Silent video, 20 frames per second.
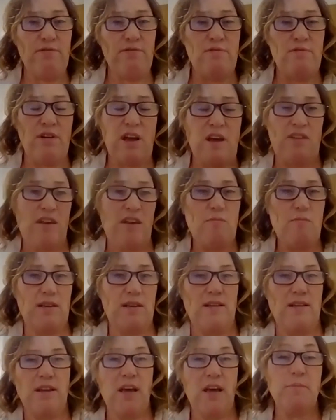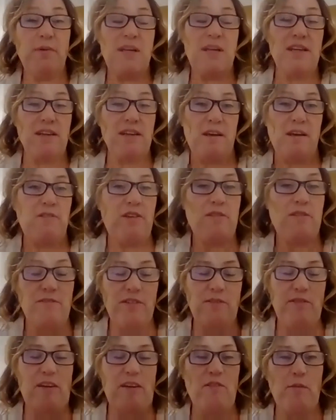I think he makes, I mean, if you've
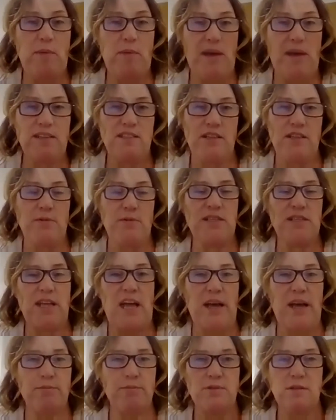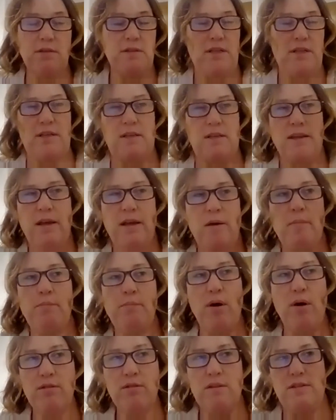ever met him, he's absolutely
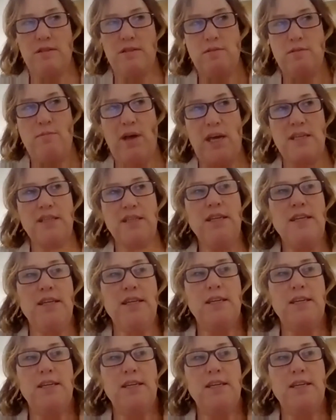bonkers mad.